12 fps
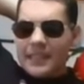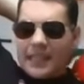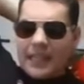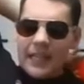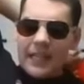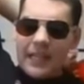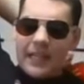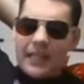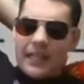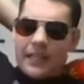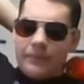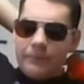
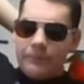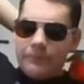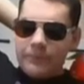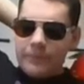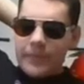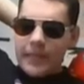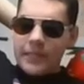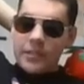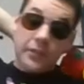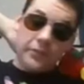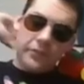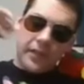um it
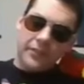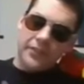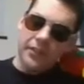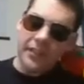took forever